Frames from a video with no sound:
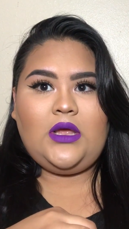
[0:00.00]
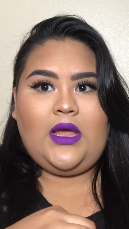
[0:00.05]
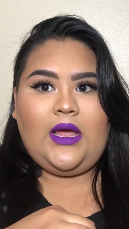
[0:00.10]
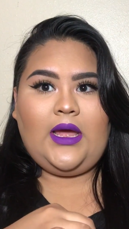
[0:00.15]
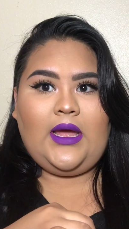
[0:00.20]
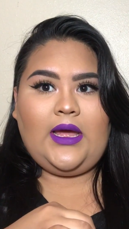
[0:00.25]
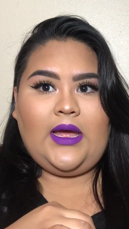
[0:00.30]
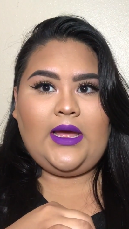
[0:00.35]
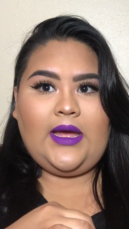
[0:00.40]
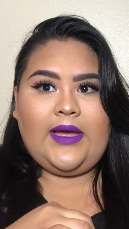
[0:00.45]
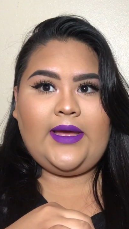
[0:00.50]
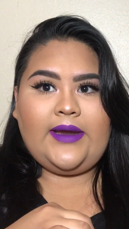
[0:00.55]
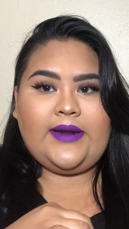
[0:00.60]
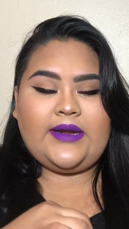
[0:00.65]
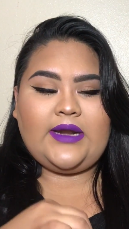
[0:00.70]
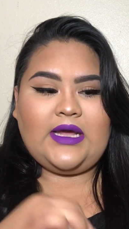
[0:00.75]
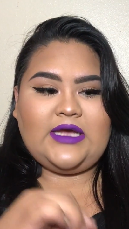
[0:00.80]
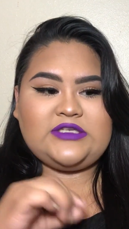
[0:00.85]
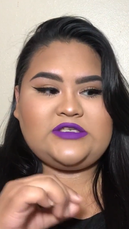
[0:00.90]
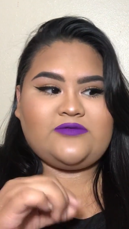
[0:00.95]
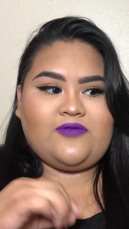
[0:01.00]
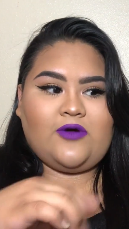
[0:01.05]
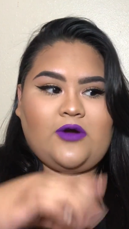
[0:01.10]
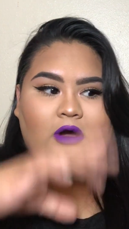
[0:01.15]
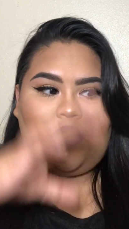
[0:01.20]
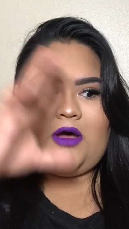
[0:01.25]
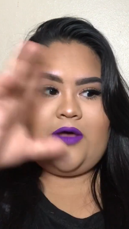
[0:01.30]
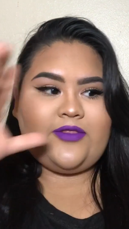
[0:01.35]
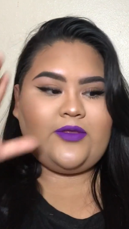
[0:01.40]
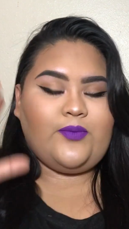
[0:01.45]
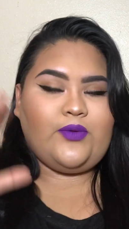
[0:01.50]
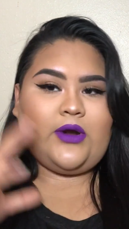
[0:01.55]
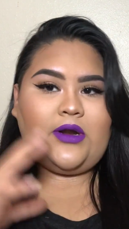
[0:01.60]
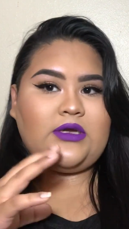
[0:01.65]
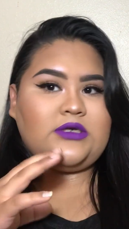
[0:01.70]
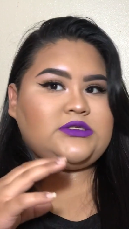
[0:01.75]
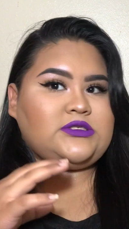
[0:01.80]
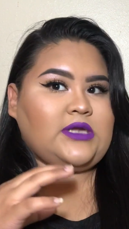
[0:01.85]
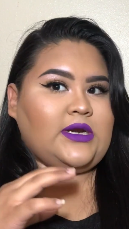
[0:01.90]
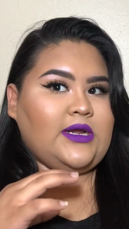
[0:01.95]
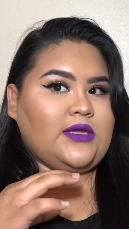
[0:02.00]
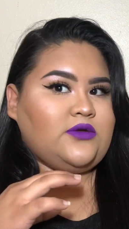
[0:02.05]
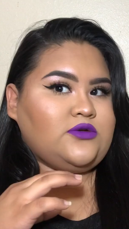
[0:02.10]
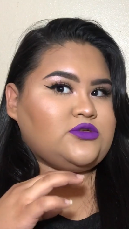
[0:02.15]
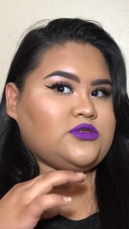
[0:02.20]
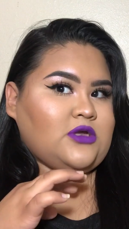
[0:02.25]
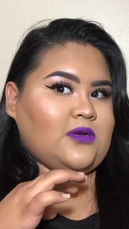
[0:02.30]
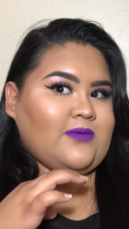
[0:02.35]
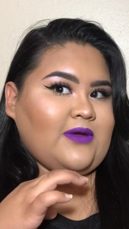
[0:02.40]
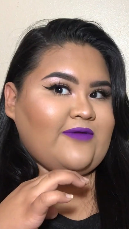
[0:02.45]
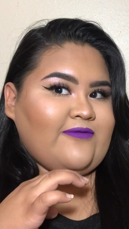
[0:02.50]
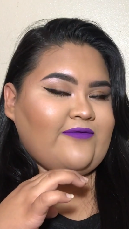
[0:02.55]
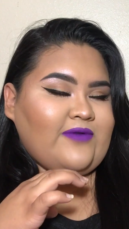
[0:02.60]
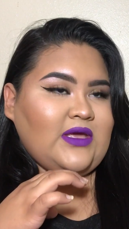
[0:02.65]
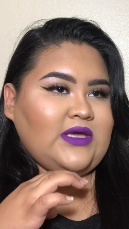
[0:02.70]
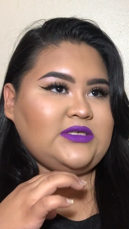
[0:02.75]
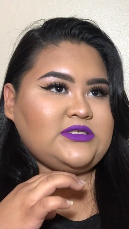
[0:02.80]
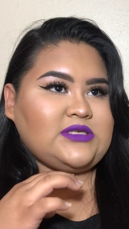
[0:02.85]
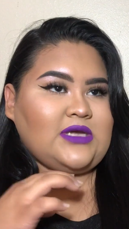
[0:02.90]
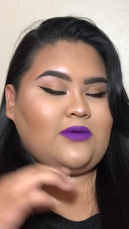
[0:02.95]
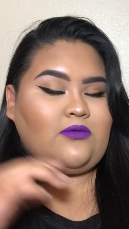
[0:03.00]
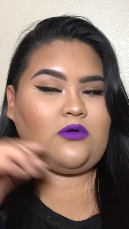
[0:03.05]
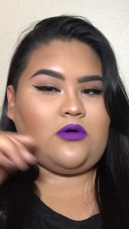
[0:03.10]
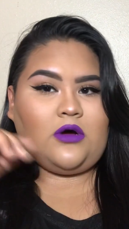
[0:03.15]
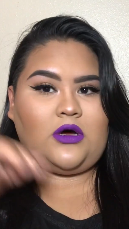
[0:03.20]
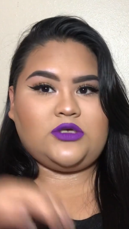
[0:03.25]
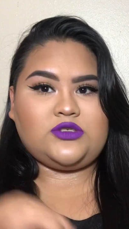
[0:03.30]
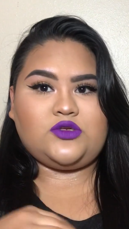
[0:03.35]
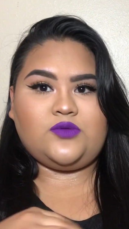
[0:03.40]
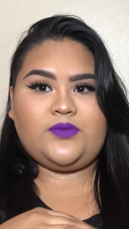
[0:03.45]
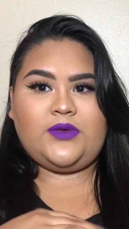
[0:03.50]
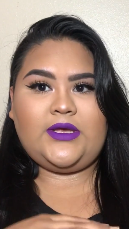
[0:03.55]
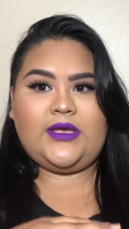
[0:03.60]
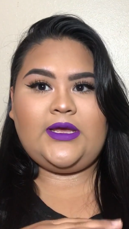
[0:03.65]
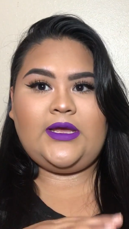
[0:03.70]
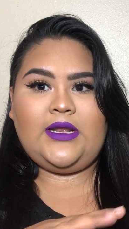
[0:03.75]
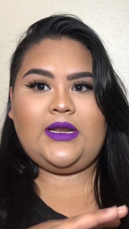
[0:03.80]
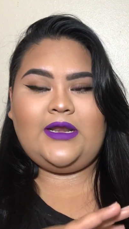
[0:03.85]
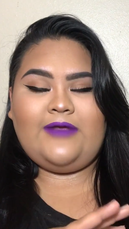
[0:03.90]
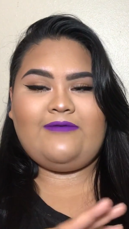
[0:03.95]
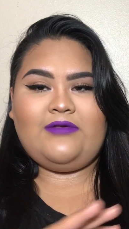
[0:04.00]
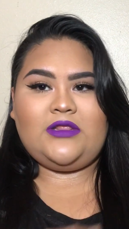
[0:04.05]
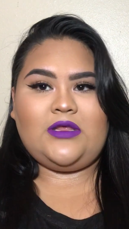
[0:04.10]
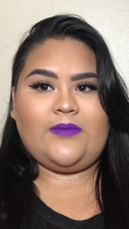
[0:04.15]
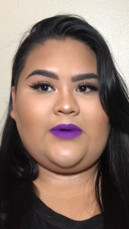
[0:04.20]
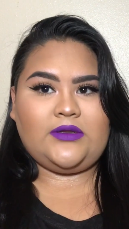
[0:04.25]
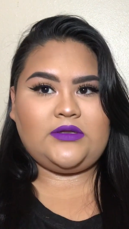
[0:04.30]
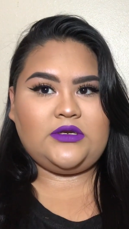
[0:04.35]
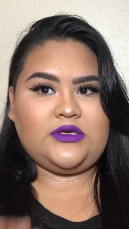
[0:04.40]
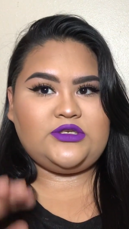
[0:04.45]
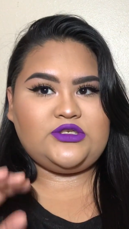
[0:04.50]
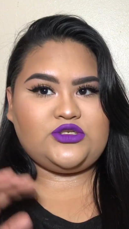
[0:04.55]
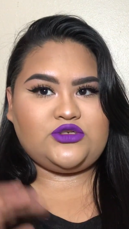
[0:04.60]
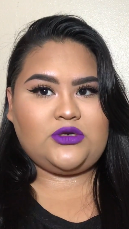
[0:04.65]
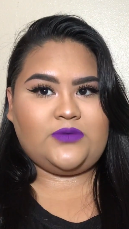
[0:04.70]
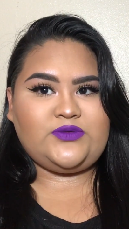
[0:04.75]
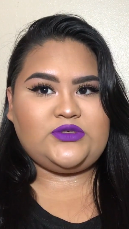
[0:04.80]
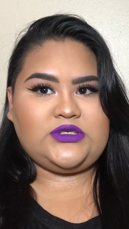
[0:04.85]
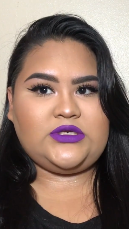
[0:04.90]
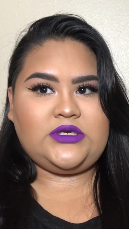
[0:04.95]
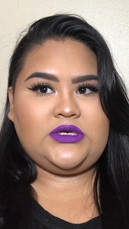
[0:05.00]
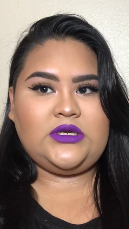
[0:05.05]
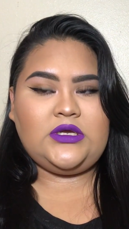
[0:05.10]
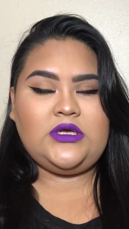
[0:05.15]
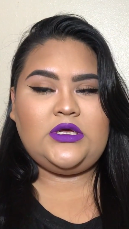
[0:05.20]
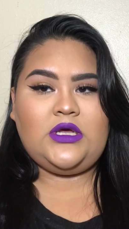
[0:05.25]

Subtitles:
And as for all the products that I use on my face, I will also be leaving them on the description.